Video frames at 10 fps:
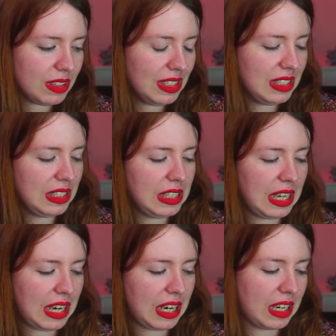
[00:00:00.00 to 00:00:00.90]

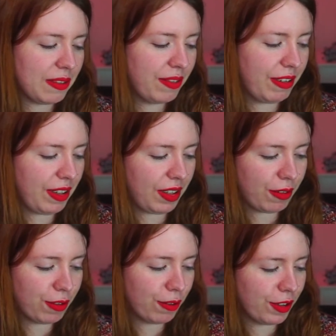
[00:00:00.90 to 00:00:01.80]
yeah, I'm very
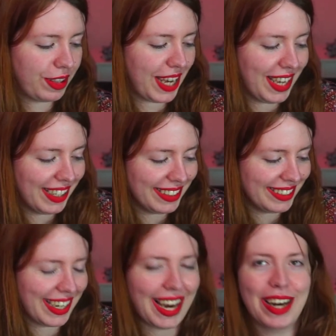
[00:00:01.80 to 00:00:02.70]
thankful for
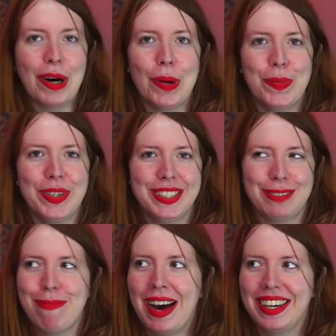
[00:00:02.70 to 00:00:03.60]
that. I hope it's
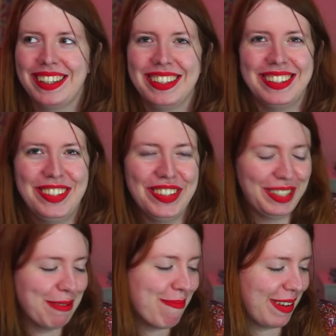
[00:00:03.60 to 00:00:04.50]
back to
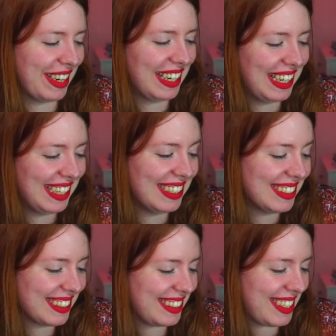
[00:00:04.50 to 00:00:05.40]
the playlist.